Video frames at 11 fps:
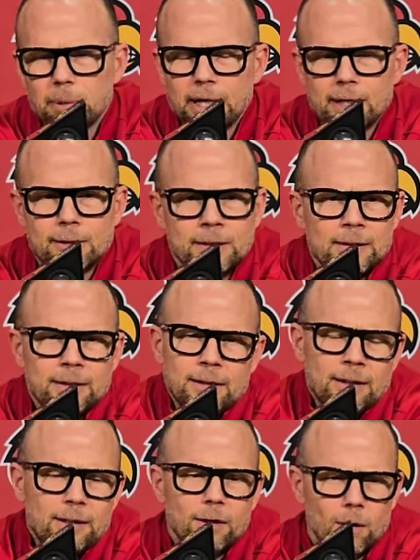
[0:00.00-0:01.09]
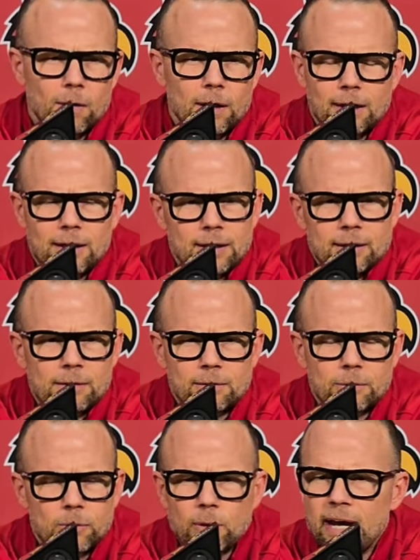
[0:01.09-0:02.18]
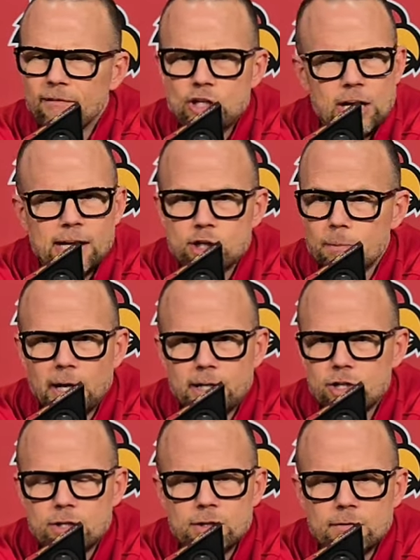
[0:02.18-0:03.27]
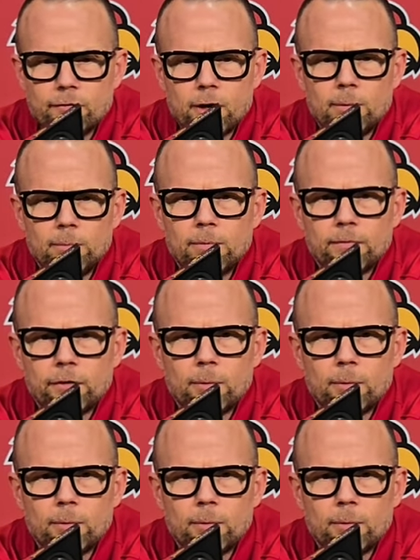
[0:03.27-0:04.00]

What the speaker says: But, you know, we haven't changed much from